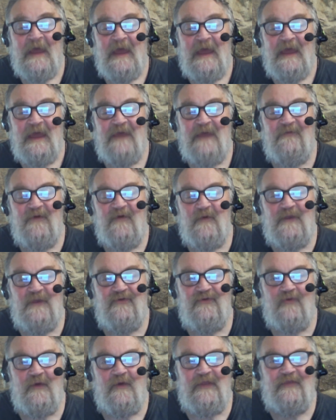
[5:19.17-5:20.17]
If you
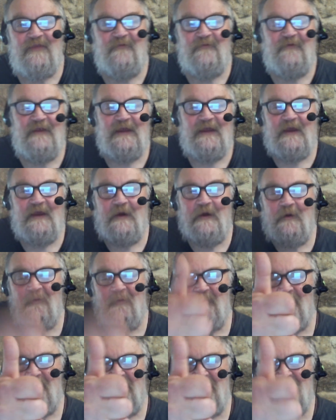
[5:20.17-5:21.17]
enjoyed the video,
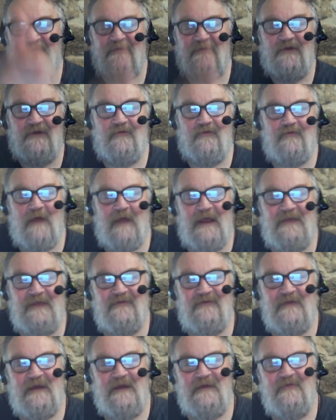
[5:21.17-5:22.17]
give it a
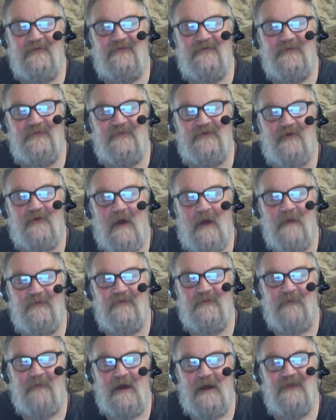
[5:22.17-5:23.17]
rating, subscribe
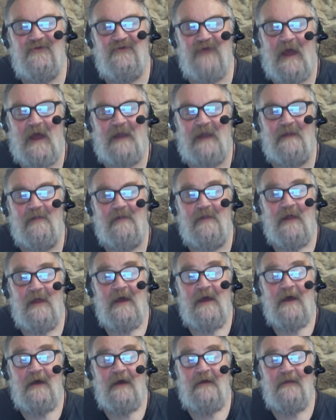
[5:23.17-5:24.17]
to my channel,
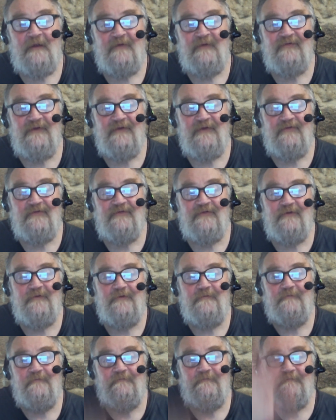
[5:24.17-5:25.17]
and I'll see you
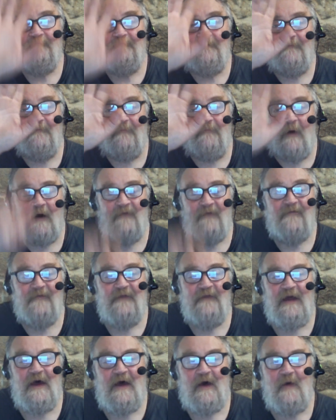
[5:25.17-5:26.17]
soon. Bye for
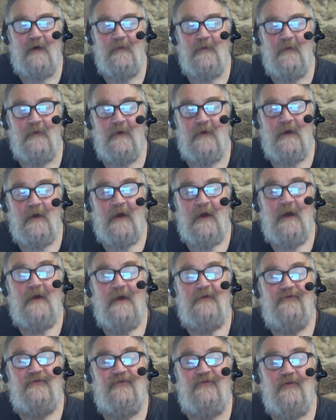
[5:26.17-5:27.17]
now.
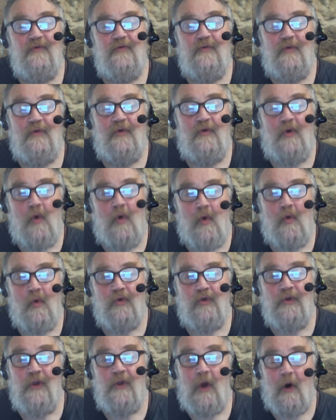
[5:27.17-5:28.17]
To
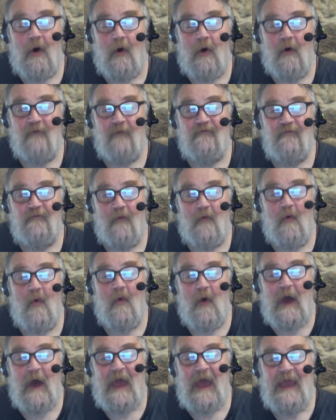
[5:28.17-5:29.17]
cordon off,
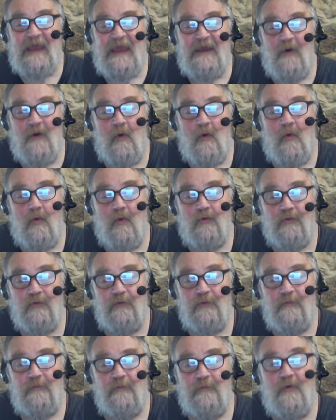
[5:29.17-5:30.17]
or a
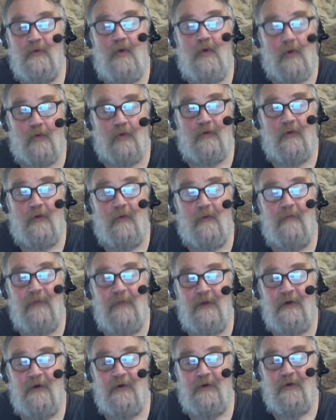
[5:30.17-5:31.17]
cordon, cordon
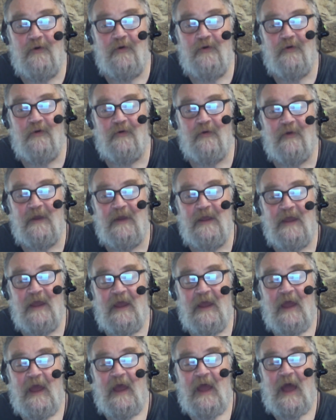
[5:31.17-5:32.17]
bleu cookery,
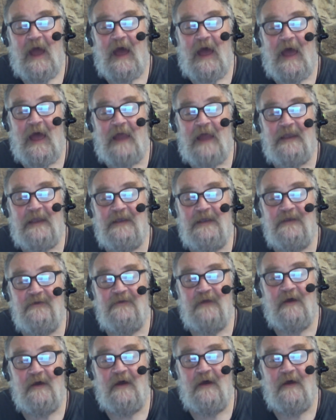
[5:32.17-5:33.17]
and
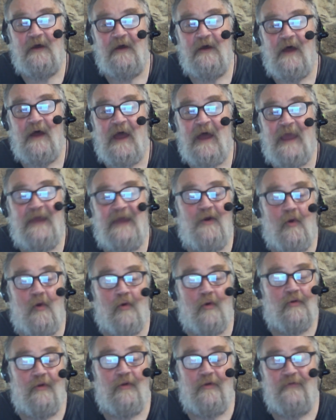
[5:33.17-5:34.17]
uh, a
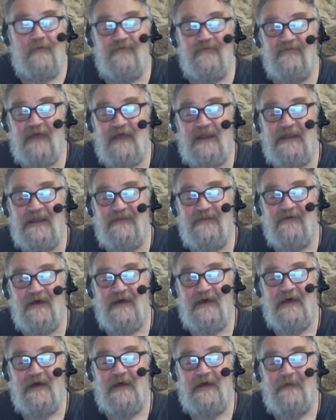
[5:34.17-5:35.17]
cordon
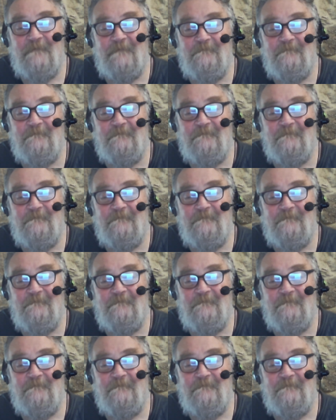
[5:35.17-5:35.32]
sanitaire.